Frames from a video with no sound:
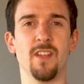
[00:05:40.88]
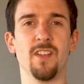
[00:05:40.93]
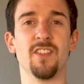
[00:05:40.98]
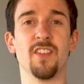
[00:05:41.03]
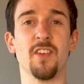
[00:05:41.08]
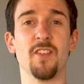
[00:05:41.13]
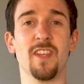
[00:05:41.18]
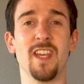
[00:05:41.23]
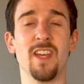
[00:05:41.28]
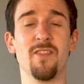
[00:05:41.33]

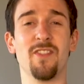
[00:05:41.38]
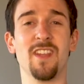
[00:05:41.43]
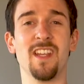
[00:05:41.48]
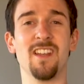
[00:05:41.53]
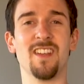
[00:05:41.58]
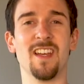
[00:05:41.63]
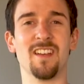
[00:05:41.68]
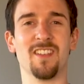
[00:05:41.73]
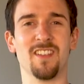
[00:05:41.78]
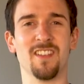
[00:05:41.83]
So give
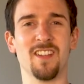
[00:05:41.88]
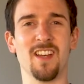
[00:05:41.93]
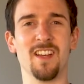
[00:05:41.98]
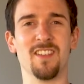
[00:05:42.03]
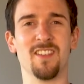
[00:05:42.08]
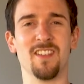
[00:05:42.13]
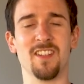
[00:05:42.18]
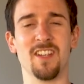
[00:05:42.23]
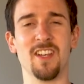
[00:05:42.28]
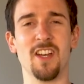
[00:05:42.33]
these
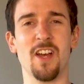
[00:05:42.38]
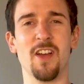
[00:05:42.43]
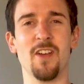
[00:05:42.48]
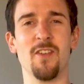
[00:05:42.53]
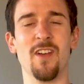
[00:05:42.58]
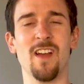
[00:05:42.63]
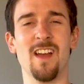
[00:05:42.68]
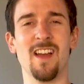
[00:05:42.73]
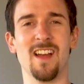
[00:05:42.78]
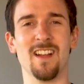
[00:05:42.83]
exercises a
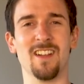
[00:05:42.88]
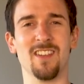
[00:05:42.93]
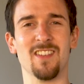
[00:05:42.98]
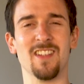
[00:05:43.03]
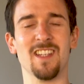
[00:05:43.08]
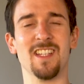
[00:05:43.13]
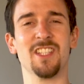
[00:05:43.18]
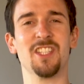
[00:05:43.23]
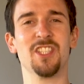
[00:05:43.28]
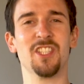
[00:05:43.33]
go and
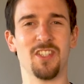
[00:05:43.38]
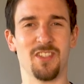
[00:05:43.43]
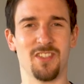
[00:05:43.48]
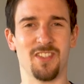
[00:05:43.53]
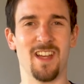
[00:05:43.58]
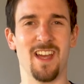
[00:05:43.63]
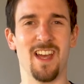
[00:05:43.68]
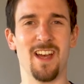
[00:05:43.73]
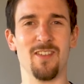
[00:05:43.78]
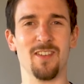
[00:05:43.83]
see just
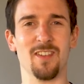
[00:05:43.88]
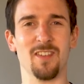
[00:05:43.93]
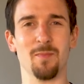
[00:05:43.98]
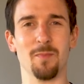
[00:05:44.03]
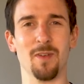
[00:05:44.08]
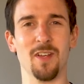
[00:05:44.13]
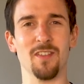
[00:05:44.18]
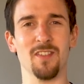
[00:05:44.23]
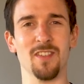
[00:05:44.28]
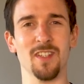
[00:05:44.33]
how
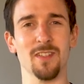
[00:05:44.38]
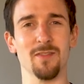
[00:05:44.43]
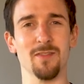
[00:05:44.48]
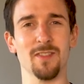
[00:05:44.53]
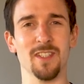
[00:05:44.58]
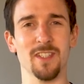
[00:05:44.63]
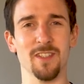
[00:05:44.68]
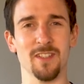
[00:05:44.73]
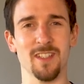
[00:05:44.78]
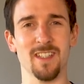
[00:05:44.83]
explosive
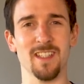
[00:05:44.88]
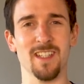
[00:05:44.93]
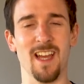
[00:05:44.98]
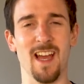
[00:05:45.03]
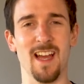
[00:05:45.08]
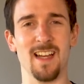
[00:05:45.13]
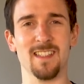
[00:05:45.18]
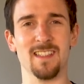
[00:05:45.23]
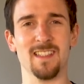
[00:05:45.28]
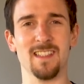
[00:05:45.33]
you can
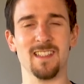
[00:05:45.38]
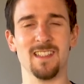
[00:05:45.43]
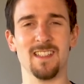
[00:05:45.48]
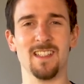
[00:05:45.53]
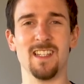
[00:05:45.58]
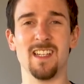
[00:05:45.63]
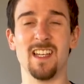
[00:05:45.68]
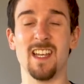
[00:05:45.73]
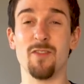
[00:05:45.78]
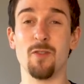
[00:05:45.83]
get.
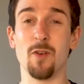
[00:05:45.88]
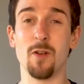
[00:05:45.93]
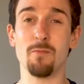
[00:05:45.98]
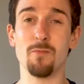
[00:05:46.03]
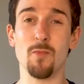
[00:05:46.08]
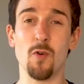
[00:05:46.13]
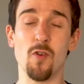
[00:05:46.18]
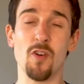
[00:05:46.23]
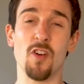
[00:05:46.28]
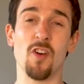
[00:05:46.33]
If you want
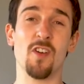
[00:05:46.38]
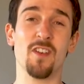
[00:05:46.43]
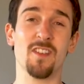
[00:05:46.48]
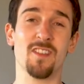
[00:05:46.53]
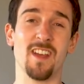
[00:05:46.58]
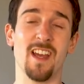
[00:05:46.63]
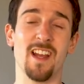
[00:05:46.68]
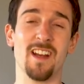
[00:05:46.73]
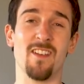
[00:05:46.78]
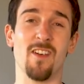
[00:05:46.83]
more
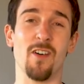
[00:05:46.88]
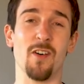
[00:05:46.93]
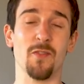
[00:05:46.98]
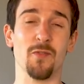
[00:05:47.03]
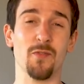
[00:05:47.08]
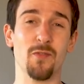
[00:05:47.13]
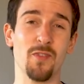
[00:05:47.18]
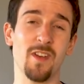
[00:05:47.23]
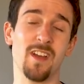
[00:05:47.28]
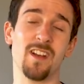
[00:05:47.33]
content on
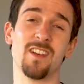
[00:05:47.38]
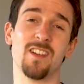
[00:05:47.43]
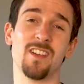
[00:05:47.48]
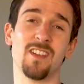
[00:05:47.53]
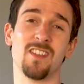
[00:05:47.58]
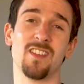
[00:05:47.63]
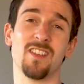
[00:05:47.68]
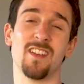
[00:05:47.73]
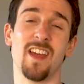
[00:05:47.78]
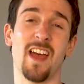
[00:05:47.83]

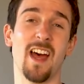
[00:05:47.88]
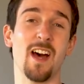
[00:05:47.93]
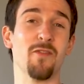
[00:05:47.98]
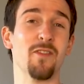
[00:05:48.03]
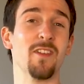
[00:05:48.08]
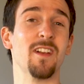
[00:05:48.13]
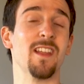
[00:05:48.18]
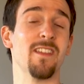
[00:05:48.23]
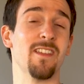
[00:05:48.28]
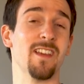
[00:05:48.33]
fitness,
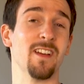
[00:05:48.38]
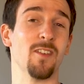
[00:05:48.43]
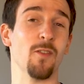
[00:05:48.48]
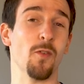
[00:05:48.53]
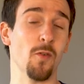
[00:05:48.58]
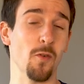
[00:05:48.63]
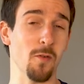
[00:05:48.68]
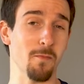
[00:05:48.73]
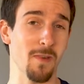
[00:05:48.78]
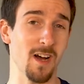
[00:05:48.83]
healthy living,
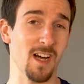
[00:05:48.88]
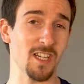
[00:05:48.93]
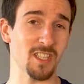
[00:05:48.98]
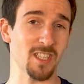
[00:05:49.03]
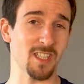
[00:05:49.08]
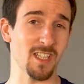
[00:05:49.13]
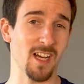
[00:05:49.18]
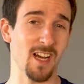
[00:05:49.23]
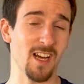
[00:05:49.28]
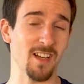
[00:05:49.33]
or
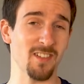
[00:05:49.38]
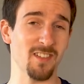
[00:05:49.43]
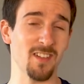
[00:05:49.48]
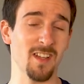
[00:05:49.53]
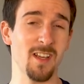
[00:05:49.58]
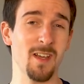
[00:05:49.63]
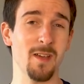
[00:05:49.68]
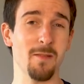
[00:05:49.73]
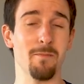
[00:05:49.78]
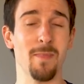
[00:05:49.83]
martial arts,
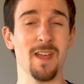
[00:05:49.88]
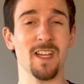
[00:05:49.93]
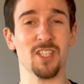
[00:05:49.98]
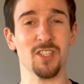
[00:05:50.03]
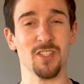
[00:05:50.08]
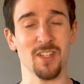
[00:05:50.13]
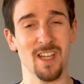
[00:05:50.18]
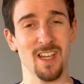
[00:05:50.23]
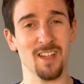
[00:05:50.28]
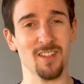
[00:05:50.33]
make
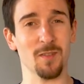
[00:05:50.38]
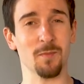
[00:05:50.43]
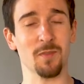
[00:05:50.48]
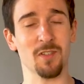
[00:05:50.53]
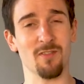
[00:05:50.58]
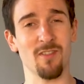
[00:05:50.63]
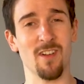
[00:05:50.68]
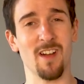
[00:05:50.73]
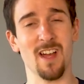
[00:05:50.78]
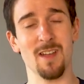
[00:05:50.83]
sure you hit
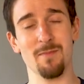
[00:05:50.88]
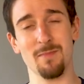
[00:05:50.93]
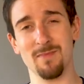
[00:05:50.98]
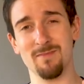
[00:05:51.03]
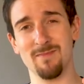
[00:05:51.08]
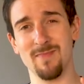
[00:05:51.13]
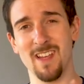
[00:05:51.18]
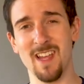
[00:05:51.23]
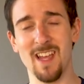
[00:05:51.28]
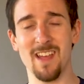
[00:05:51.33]
subscribe,
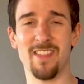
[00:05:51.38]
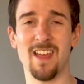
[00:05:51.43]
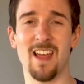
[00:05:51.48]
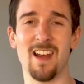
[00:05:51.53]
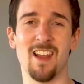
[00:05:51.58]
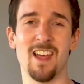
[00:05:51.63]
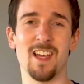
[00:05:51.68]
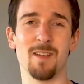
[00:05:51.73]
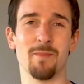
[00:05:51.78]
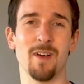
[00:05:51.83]
hit that
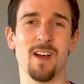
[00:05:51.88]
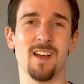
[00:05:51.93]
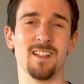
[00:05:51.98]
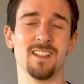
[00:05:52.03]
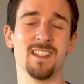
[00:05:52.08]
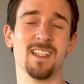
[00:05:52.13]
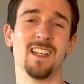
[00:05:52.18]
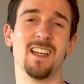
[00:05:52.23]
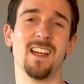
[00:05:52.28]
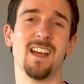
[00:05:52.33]
like
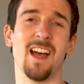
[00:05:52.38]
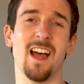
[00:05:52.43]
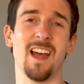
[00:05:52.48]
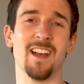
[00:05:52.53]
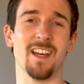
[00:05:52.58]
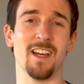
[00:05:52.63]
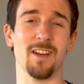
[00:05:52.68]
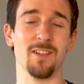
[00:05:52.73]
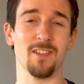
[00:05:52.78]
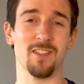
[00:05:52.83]
button,
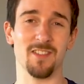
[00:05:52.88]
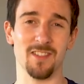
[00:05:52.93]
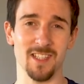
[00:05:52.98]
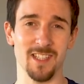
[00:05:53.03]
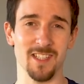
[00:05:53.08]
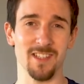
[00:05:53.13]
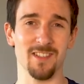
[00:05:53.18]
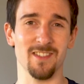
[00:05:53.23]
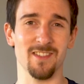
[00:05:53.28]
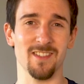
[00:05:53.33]
and I'll see
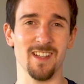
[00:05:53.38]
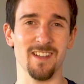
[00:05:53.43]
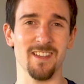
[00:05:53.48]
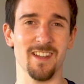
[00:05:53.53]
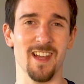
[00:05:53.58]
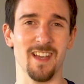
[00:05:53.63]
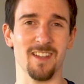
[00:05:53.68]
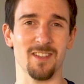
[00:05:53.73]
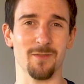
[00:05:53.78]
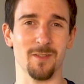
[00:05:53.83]
you in the
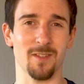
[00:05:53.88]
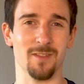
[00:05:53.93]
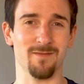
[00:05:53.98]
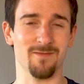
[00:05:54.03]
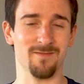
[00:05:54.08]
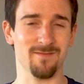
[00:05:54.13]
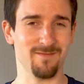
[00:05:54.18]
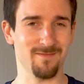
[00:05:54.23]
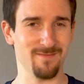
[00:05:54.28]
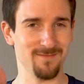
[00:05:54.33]
next one.
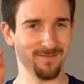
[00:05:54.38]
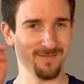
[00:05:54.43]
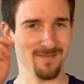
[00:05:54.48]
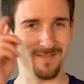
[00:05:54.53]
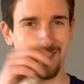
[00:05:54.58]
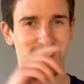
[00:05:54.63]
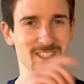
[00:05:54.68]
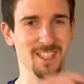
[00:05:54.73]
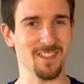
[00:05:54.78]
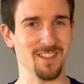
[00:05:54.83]

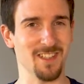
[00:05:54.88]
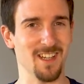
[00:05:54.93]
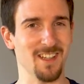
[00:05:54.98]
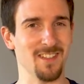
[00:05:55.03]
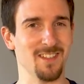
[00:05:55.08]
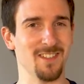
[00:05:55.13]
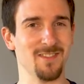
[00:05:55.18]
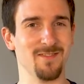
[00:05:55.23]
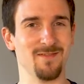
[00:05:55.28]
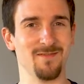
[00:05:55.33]
Cheers,
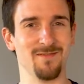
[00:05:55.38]
guys.